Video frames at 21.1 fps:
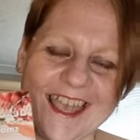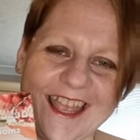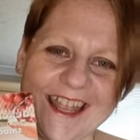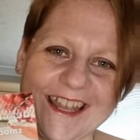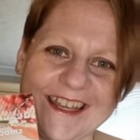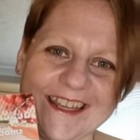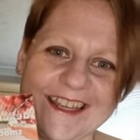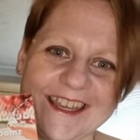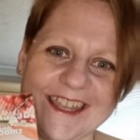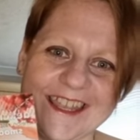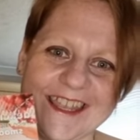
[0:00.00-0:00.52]

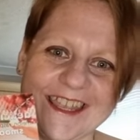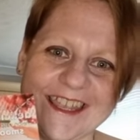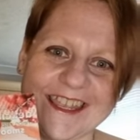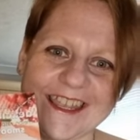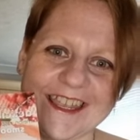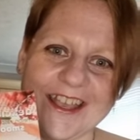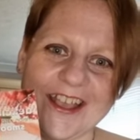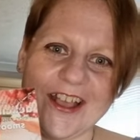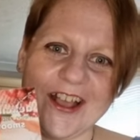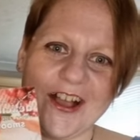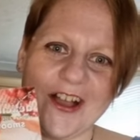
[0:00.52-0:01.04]
and uh,
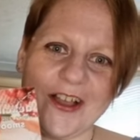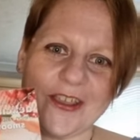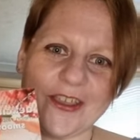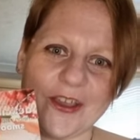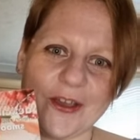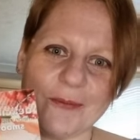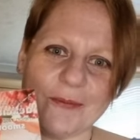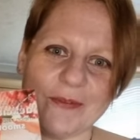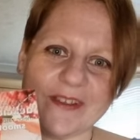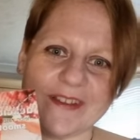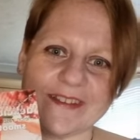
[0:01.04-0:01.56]
I
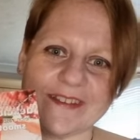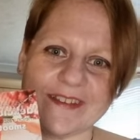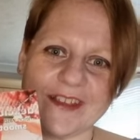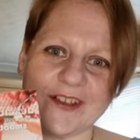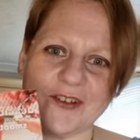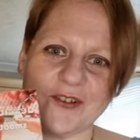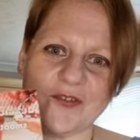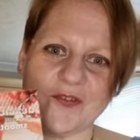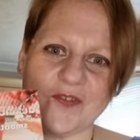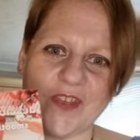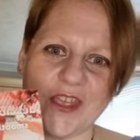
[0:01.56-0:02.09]
got
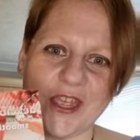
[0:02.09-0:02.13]
myself